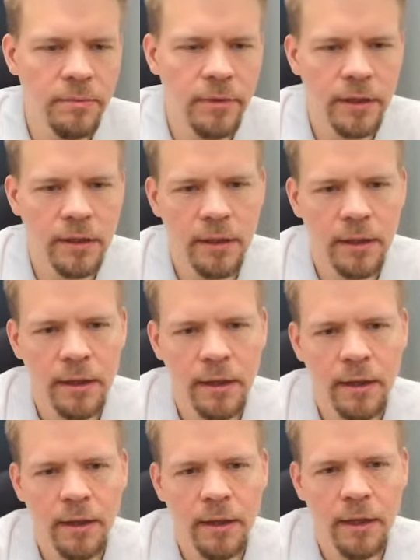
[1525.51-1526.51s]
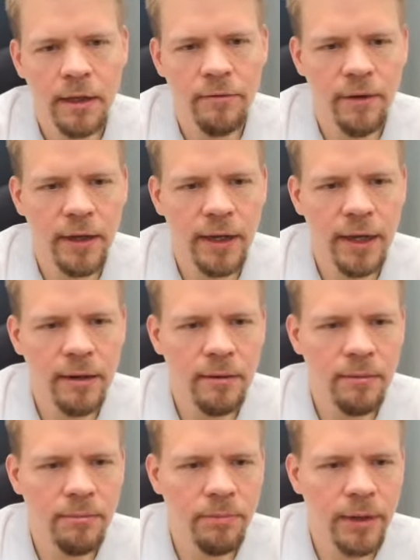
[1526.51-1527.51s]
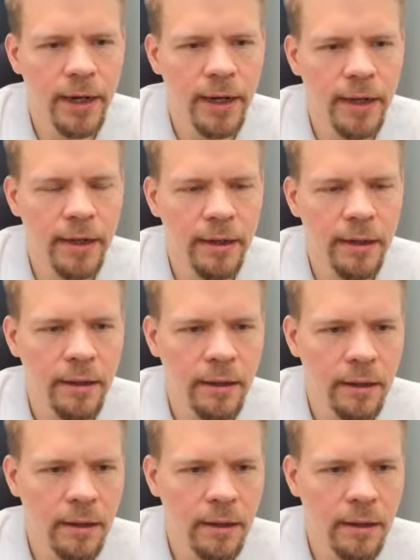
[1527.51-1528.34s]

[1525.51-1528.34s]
but if I can break